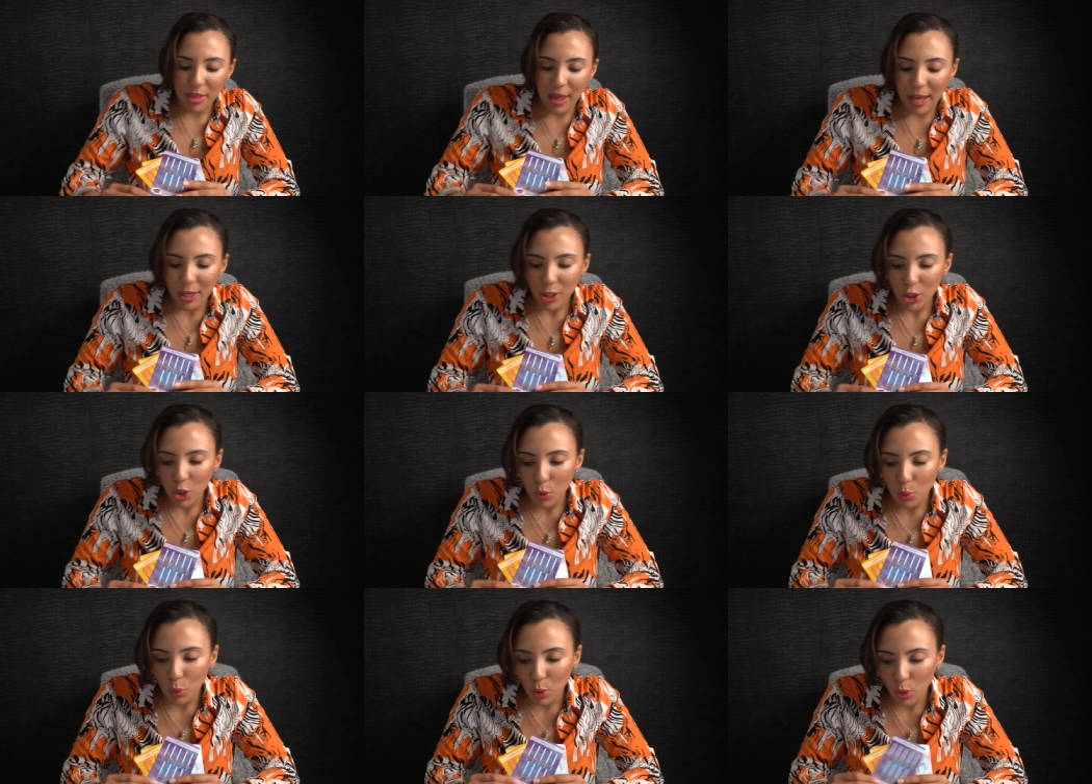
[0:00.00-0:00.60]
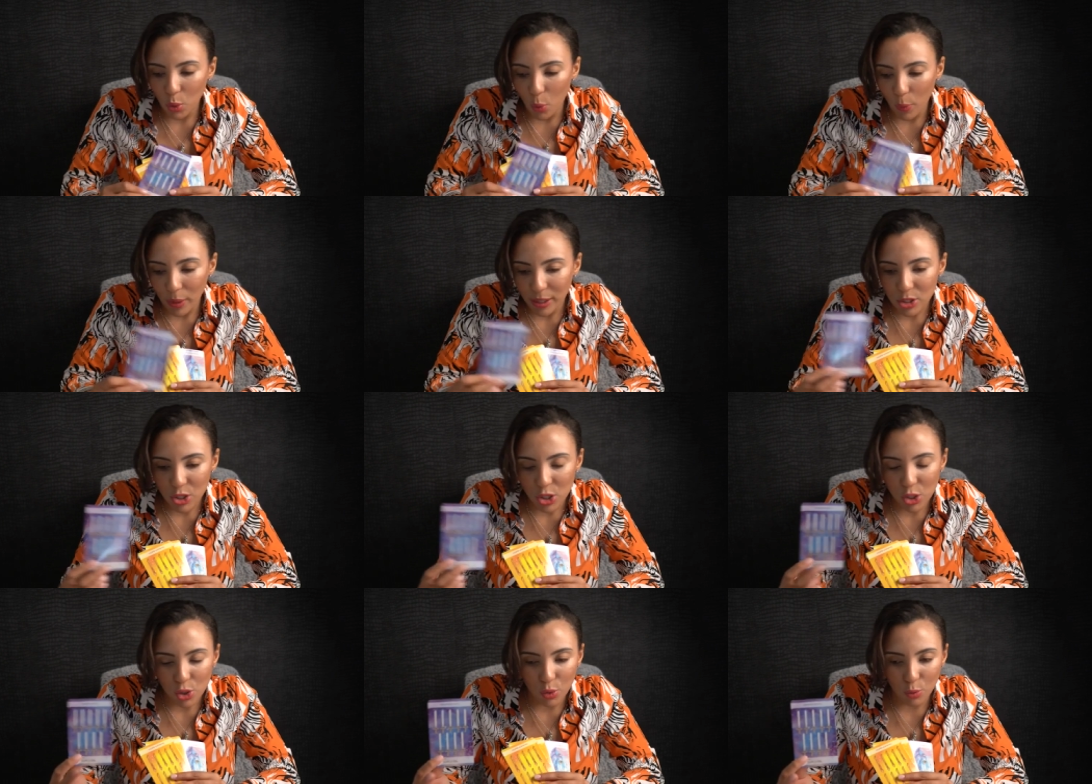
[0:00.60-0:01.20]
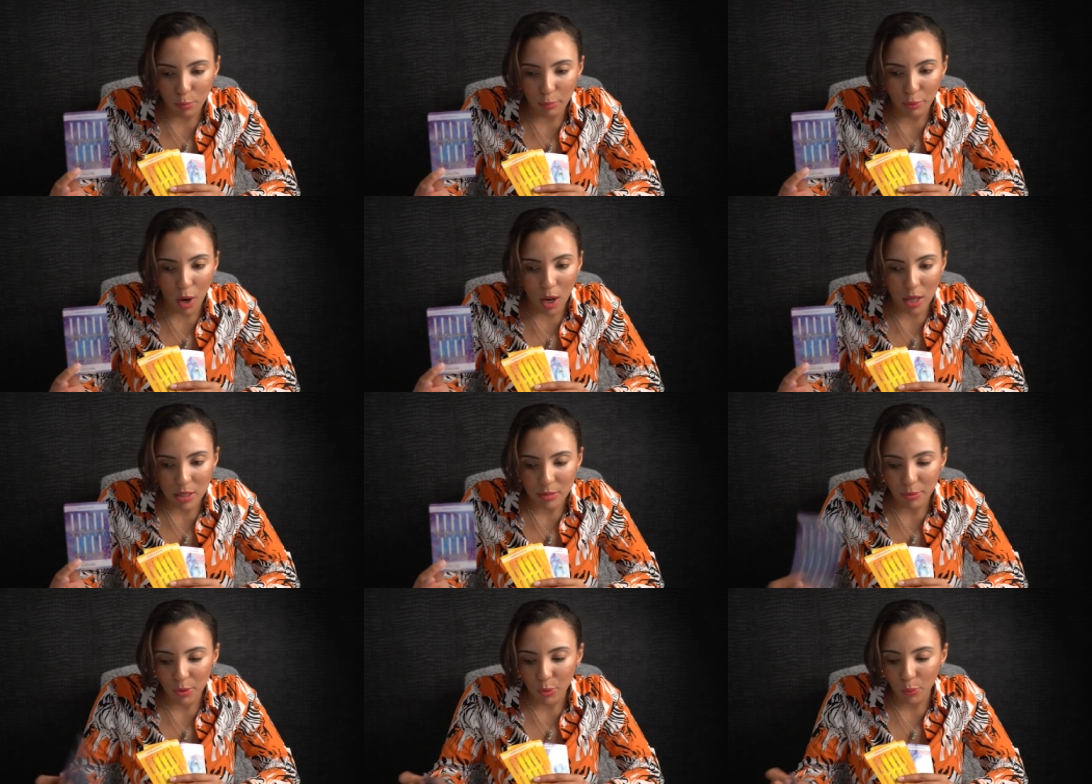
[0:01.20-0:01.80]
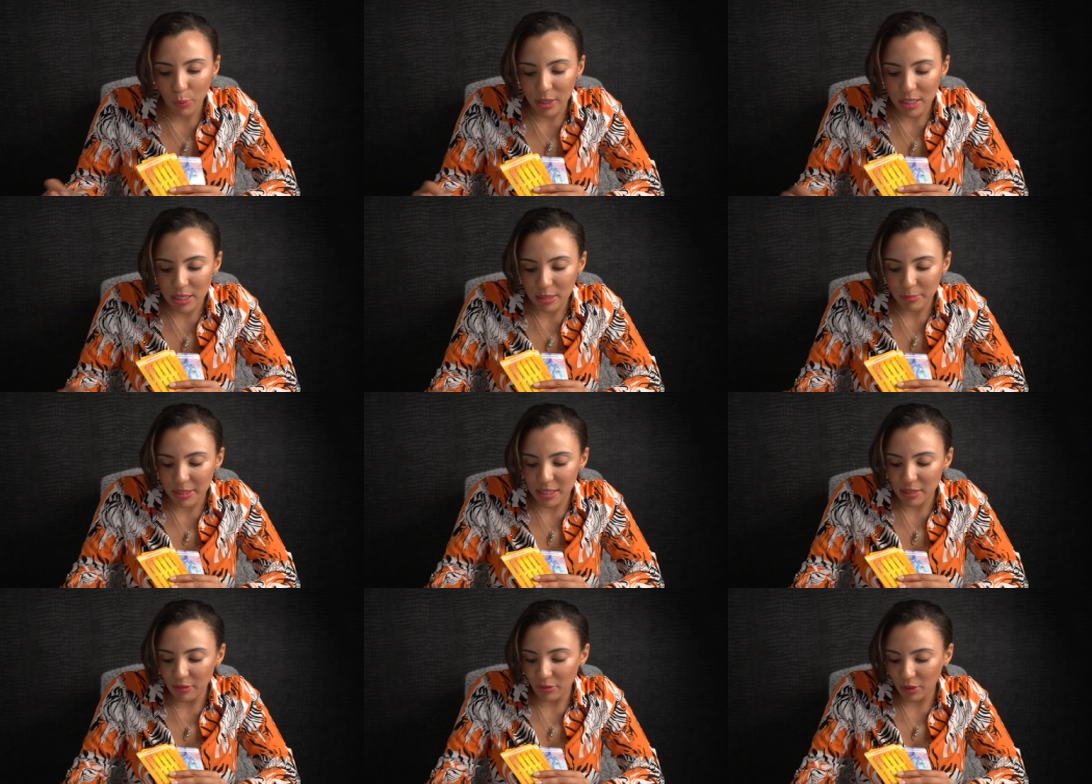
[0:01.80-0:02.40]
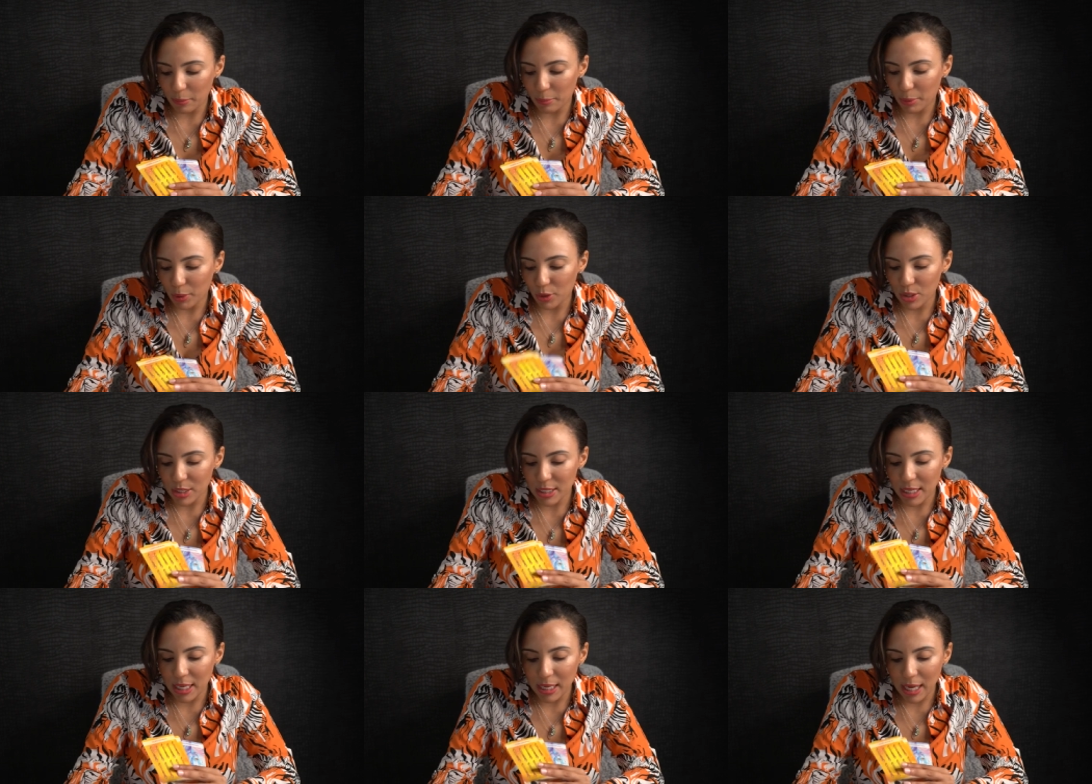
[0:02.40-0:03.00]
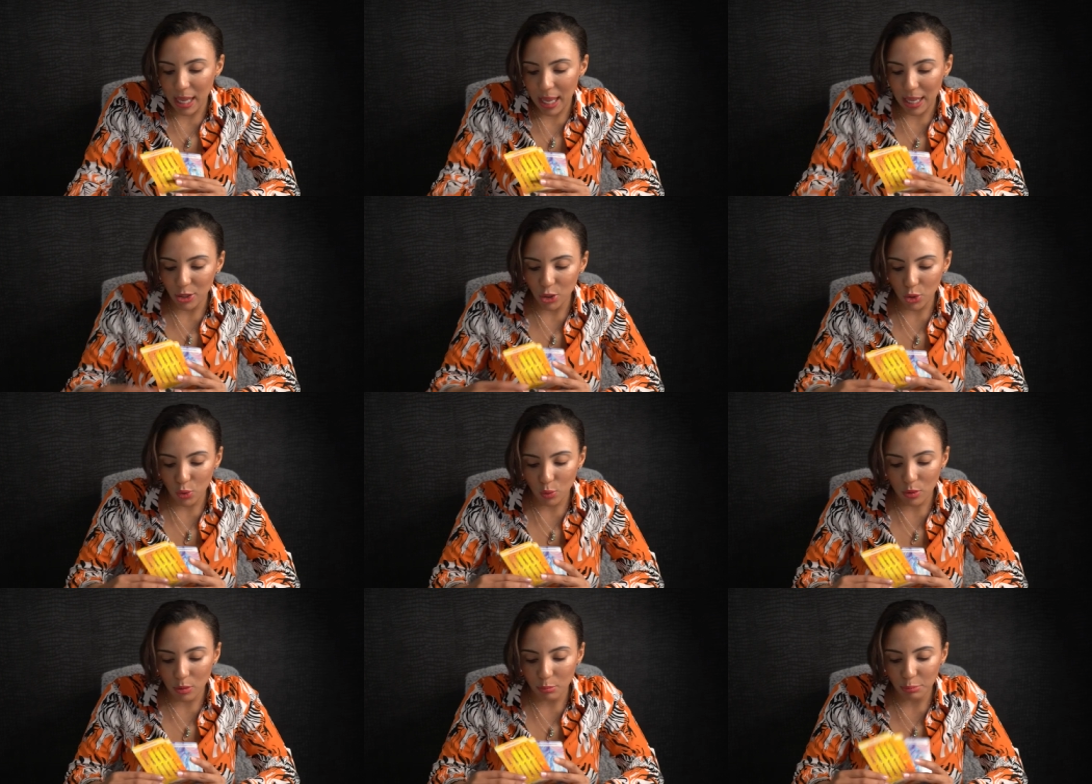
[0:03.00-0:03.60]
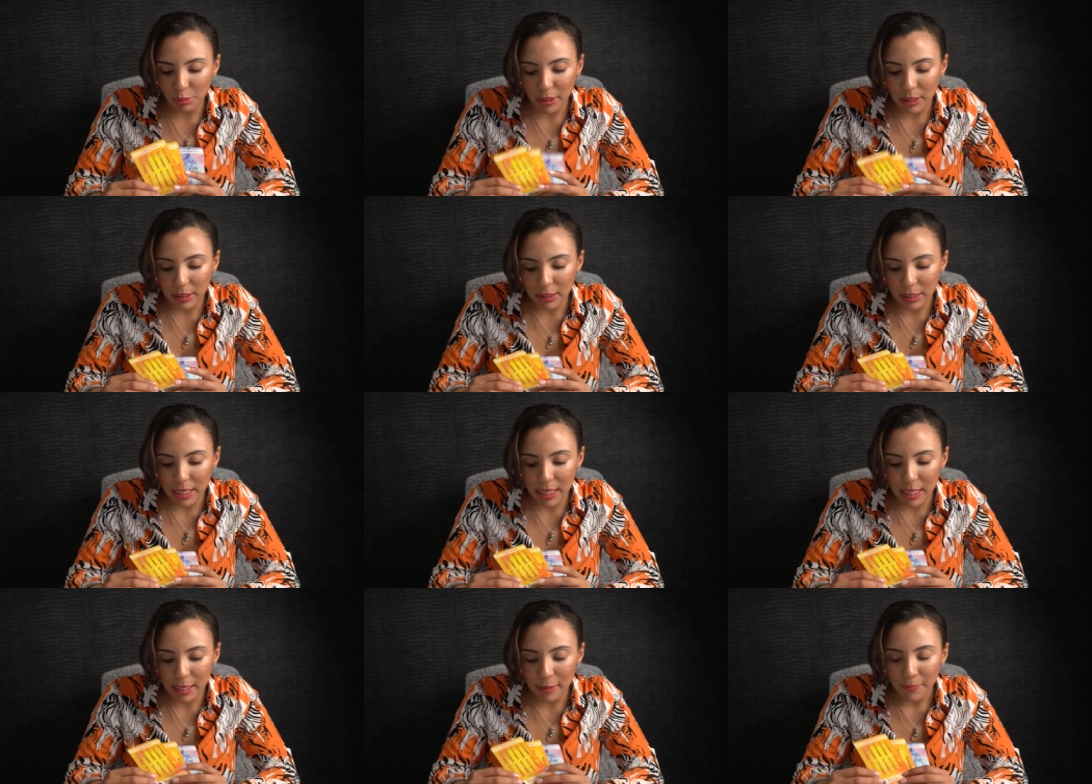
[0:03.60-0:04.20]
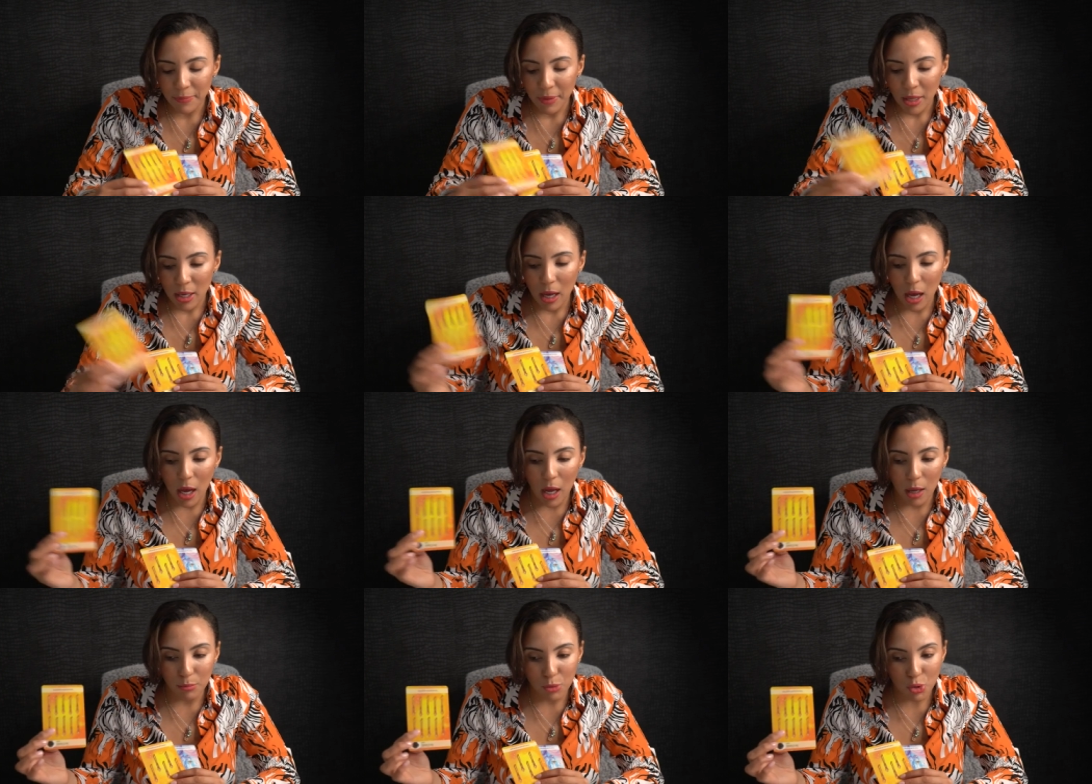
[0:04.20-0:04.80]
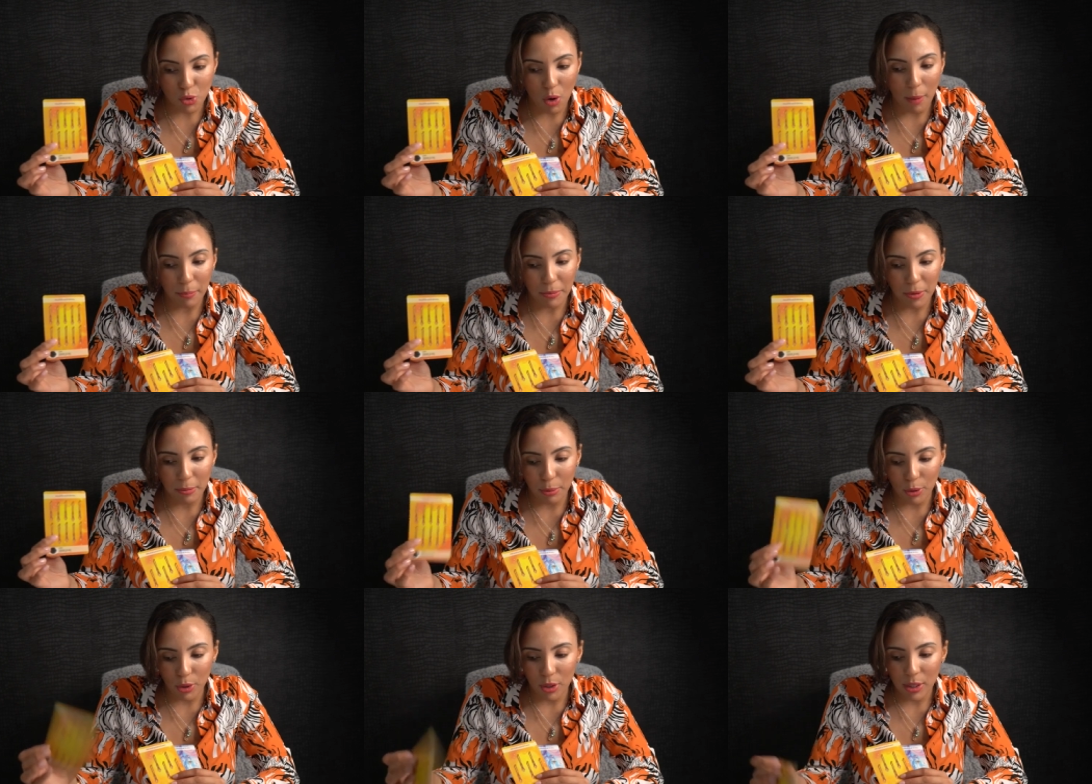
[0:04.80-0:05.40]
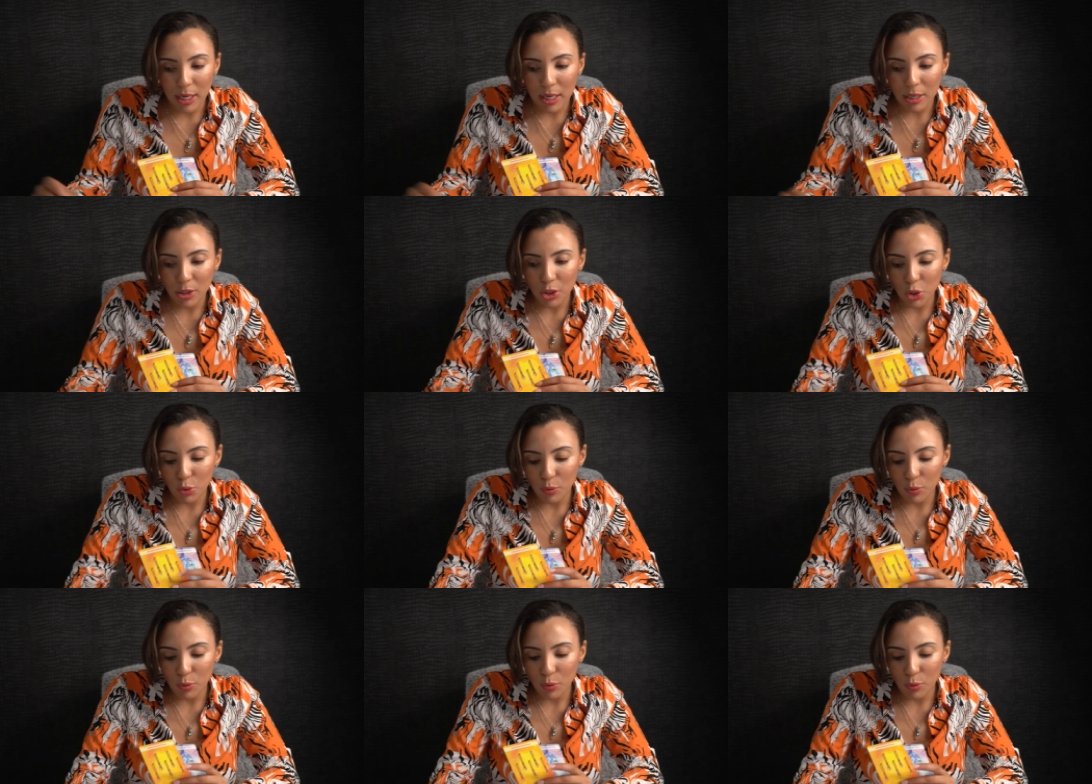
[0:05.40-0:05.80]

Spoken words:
that you were going to prosper with a specific person and you completely dropped the burden.